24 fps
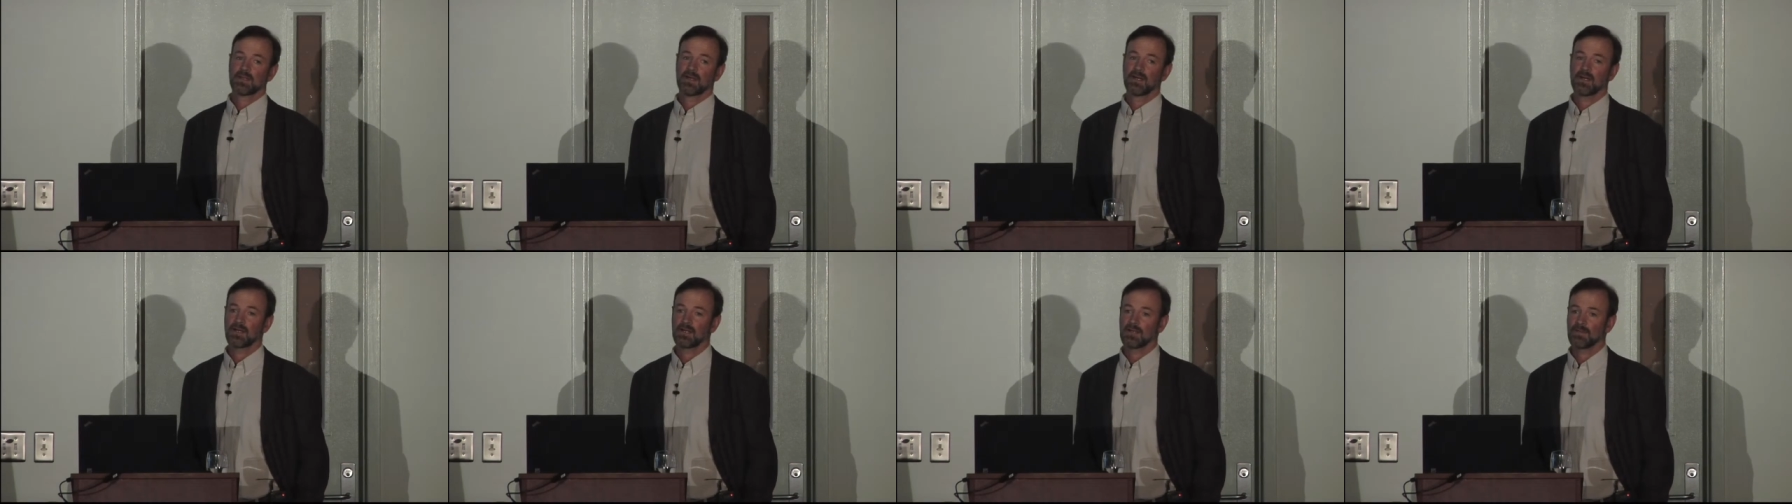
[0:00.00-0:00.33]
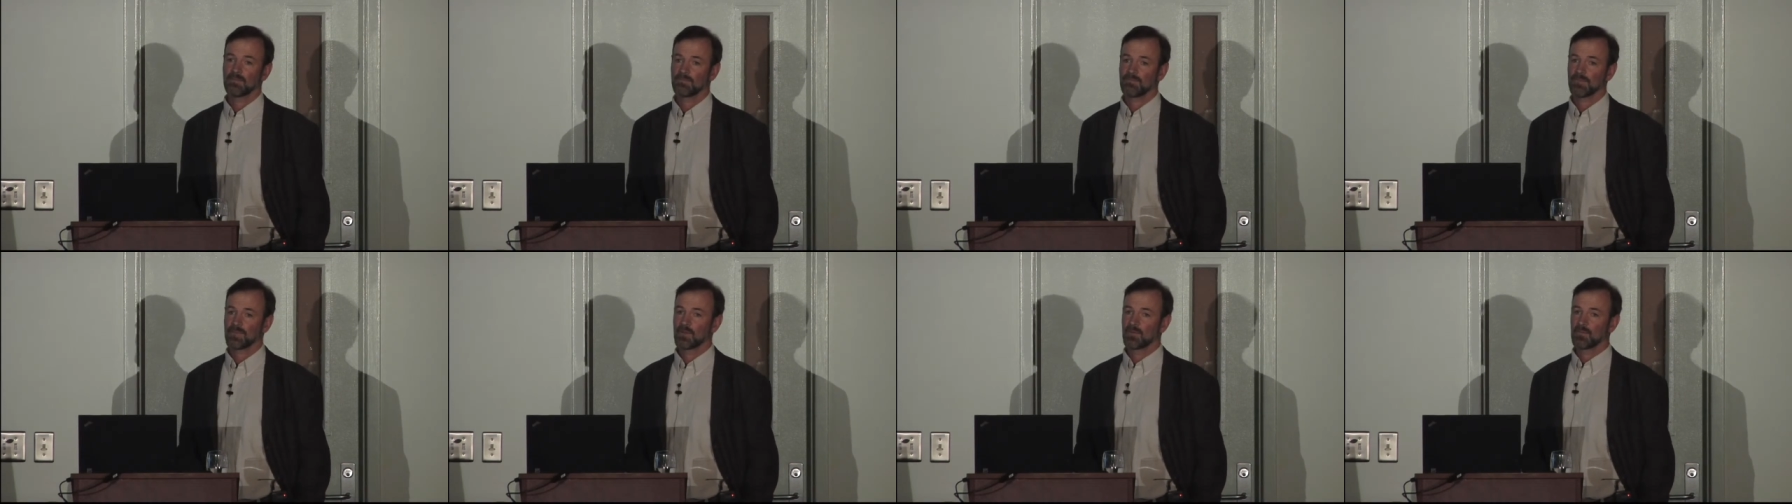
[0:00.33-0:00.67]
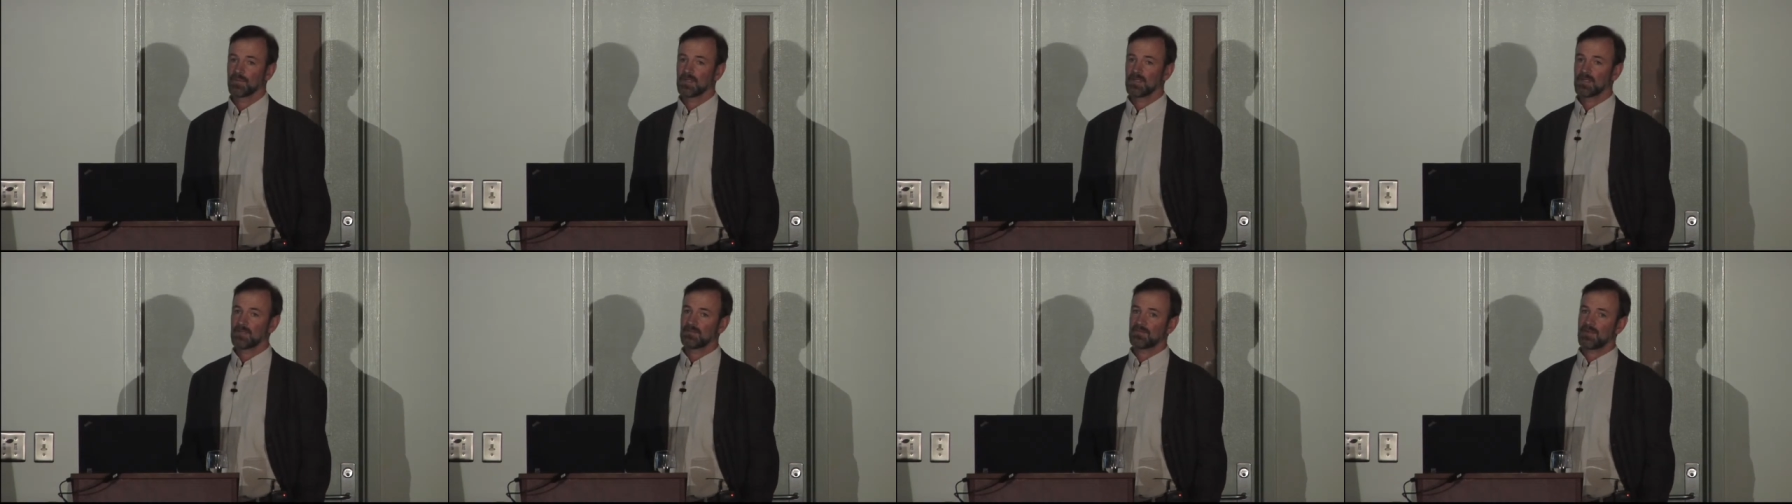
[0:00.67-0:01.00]
Um,
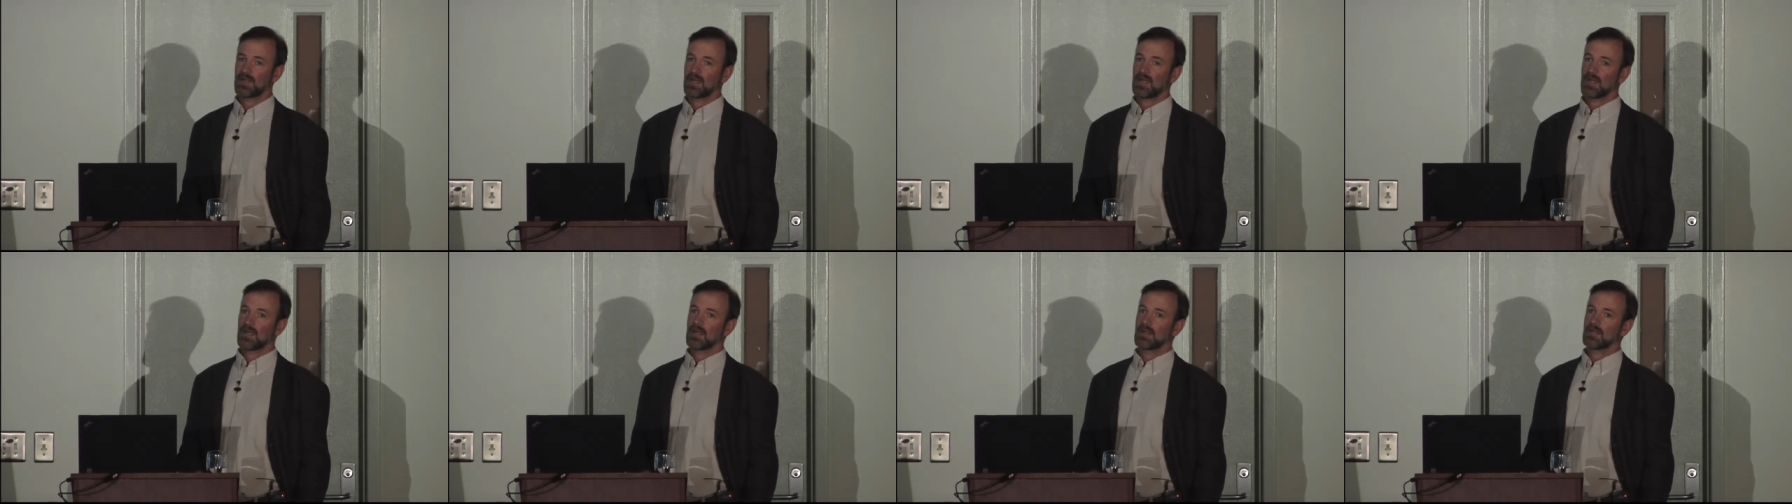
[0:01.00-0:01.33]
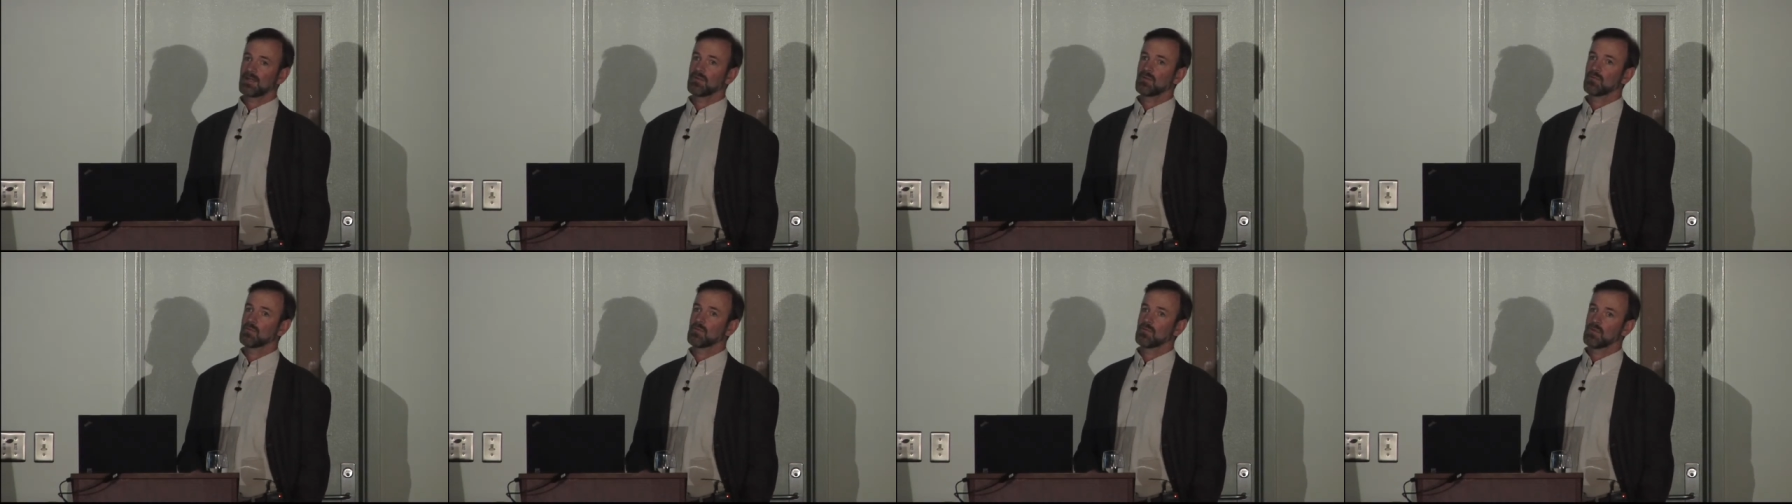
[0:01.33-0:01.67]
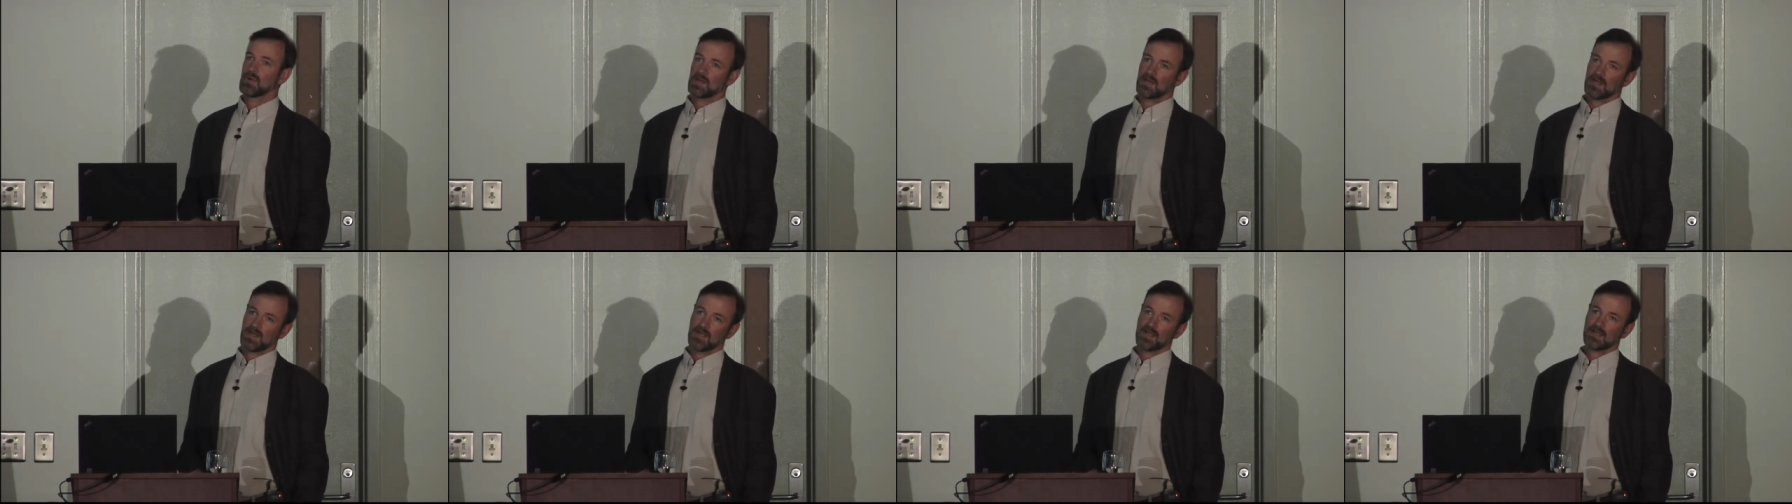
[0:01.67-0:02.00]
we have had
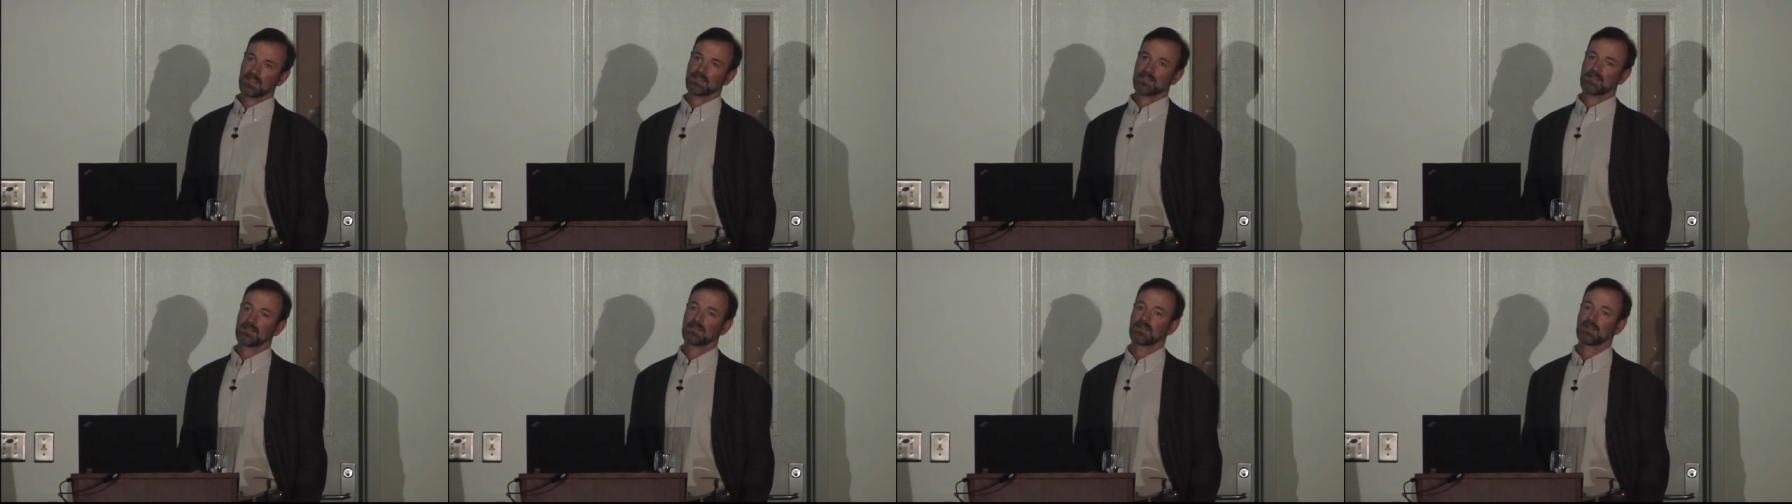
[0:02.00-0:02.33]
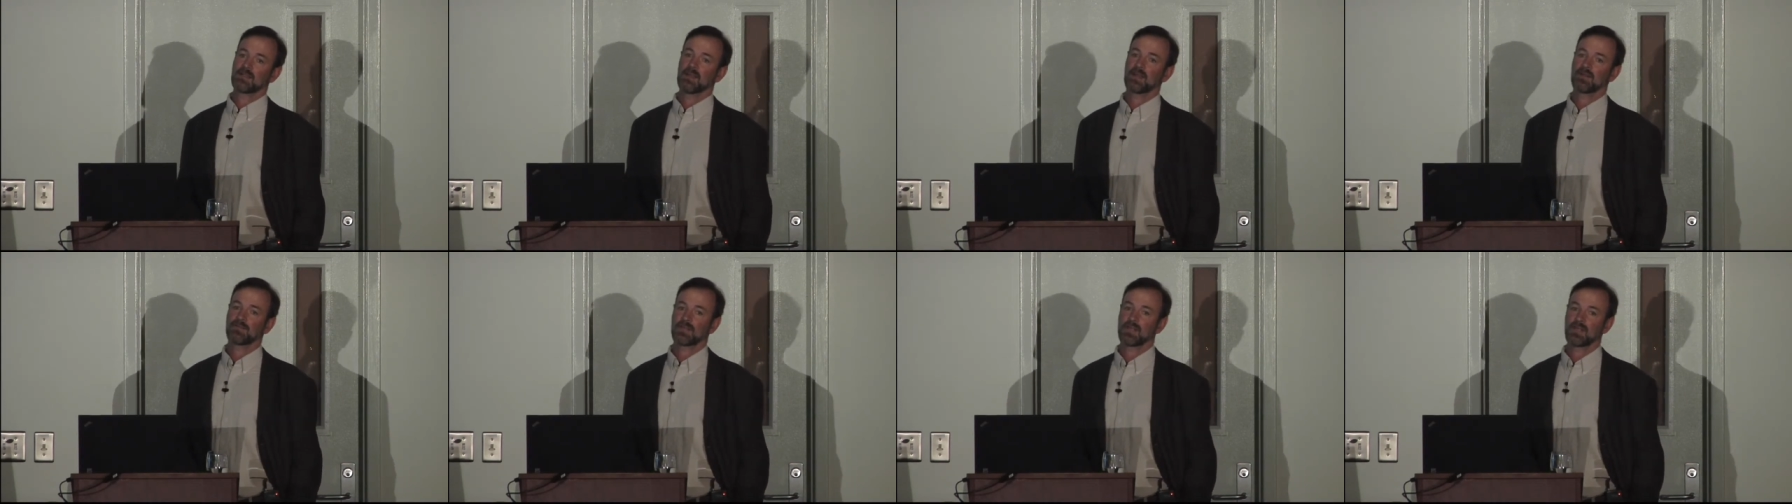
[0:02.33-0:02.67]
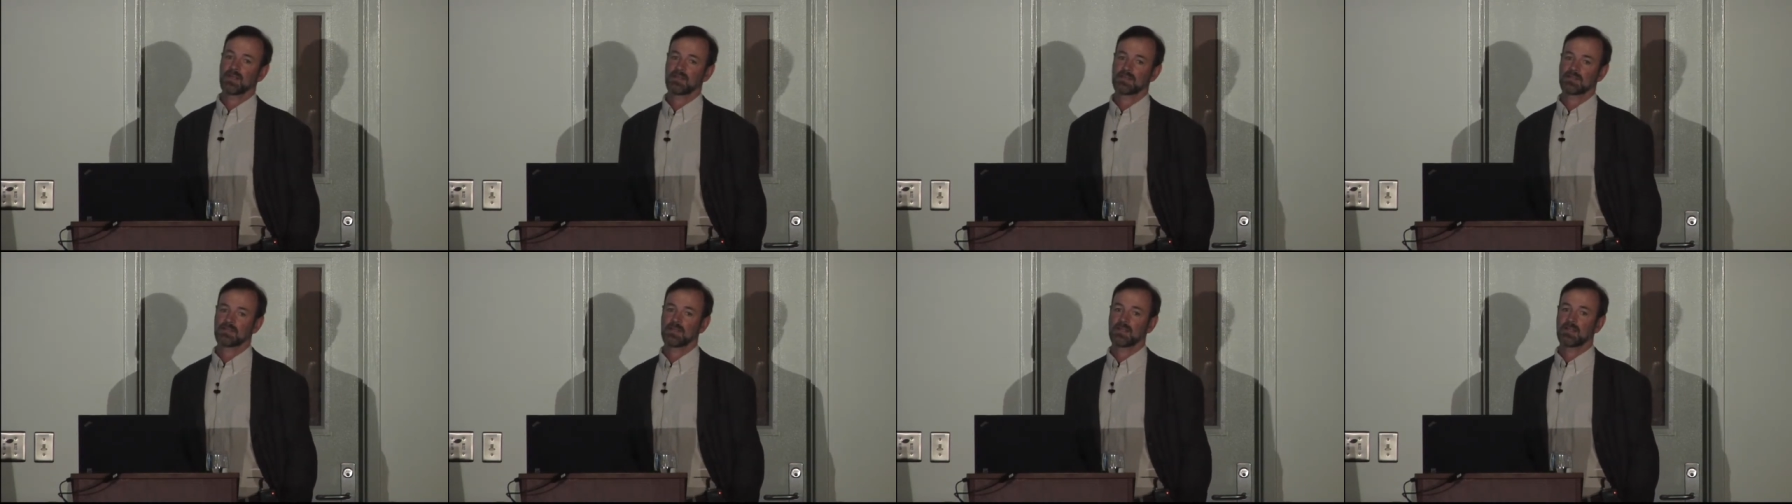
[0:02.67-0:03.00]
one accident in
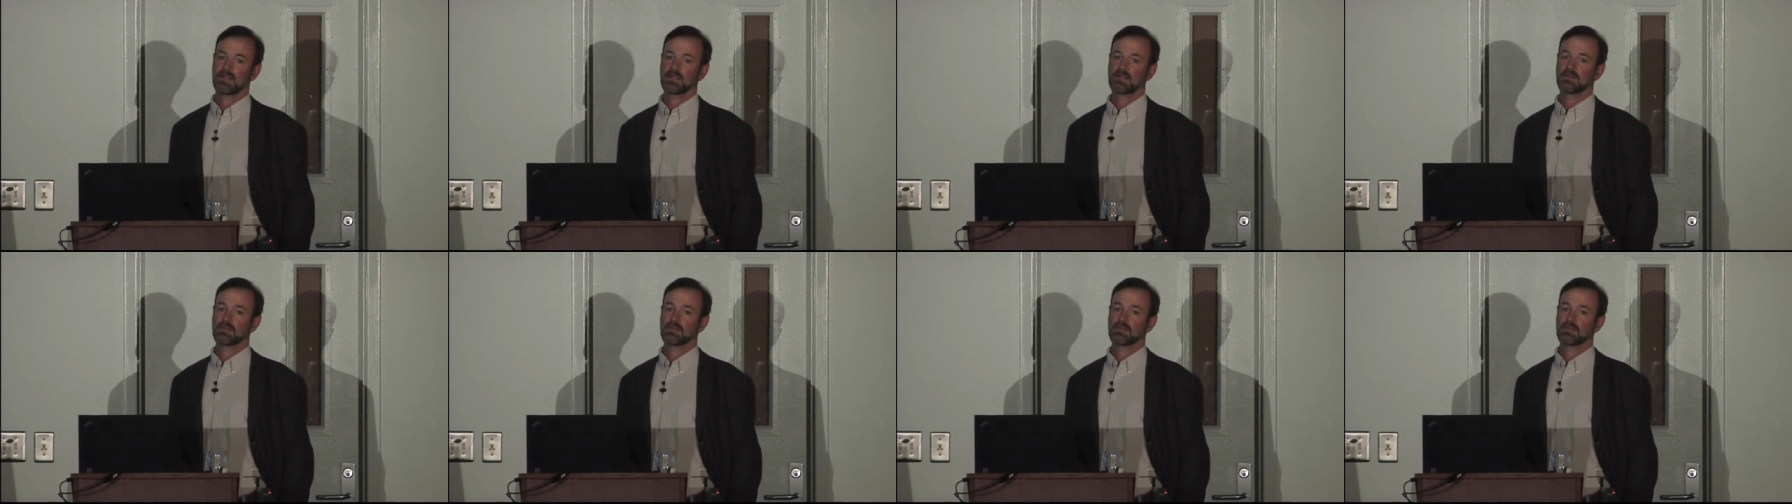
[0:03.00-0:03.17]
Afghanistan,